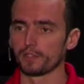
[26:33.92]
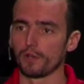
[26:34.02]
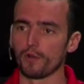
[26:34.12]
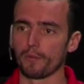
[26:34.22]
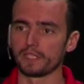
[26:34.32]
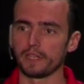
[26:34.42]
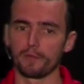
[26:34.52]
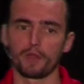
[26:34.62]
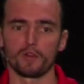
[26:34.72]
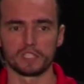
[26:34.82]
So
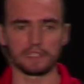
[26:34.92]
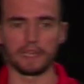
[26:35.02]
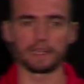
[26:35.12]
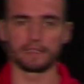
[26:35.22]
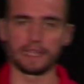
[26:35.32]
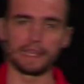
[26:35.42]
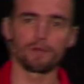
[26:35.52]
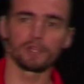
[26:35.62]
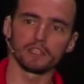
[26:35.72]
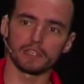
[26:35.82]
basically, because it's like
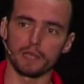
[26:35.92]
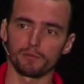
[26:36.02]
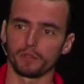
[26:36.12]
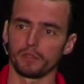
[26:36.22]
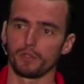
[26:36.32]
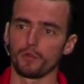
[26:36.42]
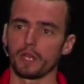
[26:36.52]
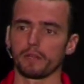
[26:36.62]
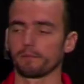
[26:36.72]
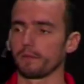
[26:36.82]
dynamically typed, you
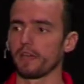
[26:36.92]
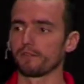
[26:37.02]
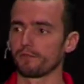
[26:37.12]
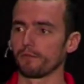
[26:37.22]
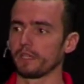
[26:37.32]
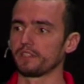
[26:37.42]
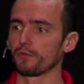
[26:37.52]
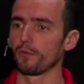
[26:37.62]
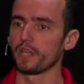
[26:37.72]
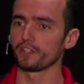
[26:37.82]
can have a
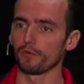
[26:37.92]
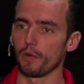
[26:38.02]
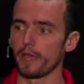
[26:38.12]
situation